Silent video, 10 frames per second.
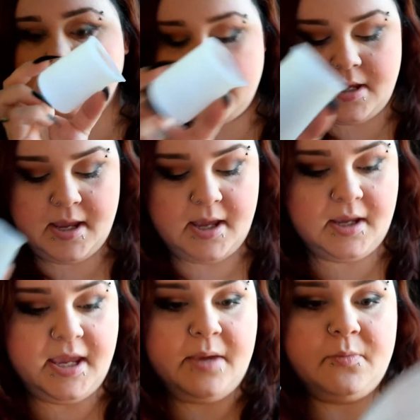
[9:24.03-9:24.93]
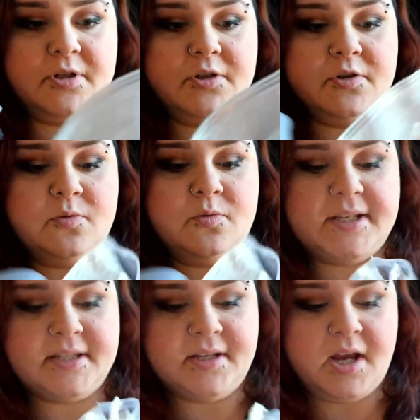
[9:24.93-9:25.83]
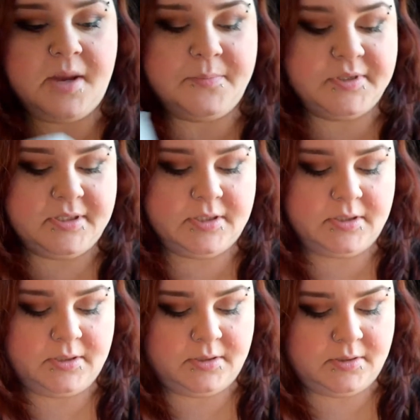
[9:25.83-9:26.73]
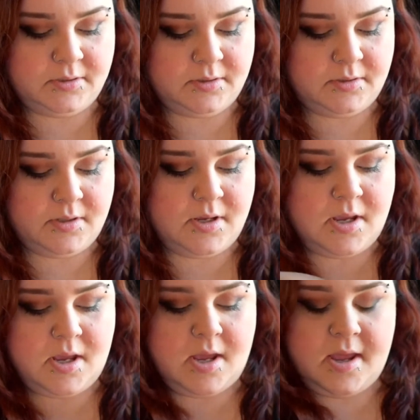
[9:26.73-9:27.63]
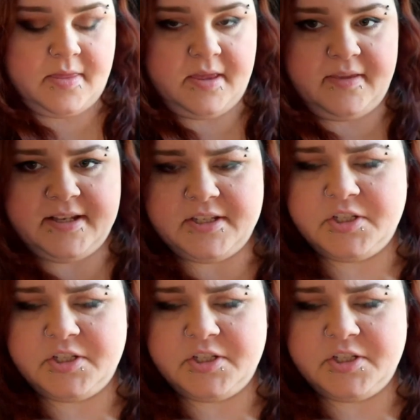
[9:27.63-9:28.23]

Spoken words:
It came with 2 mixing cups, and then these 2